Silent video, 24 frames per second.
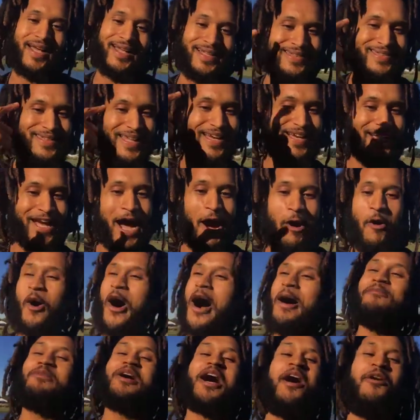and think, oh,
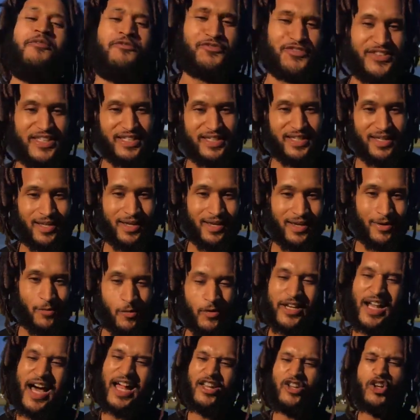I'm comfy
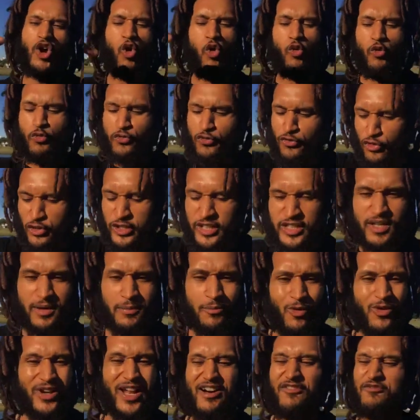when I know freedom,
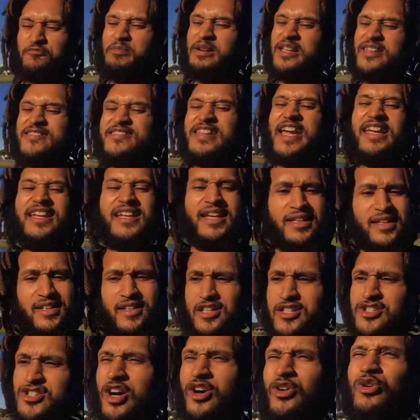when I've been naked in
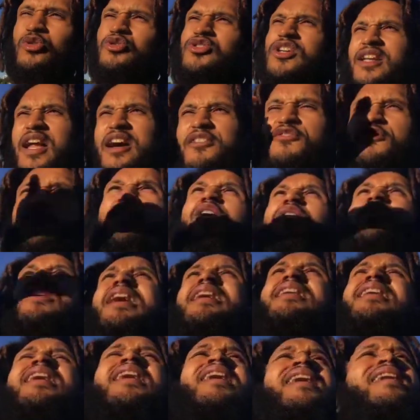the jungles and I felt
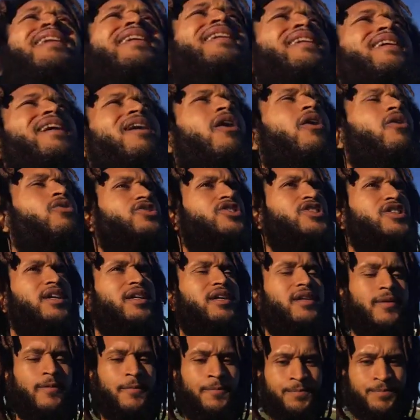like, oh
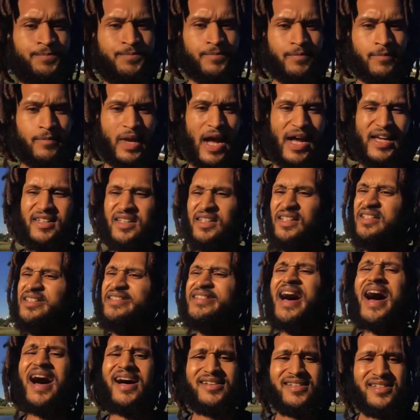shit, I need
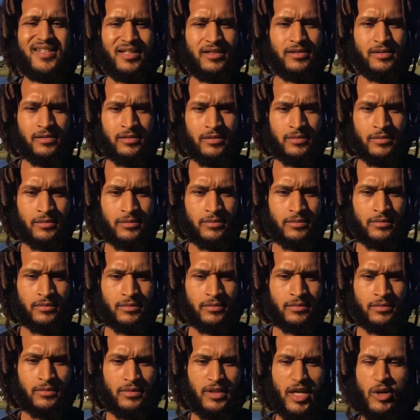not.
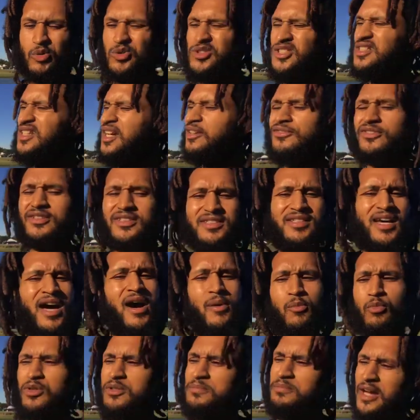There was never a
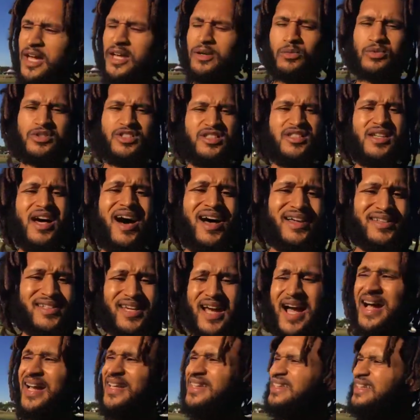time when man was not.
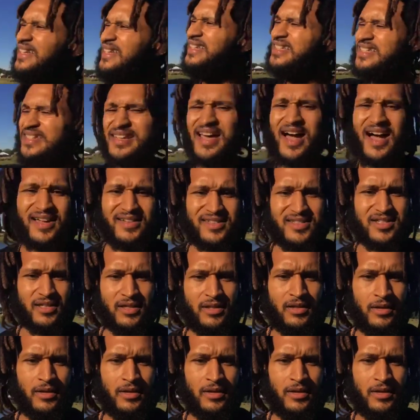I need not.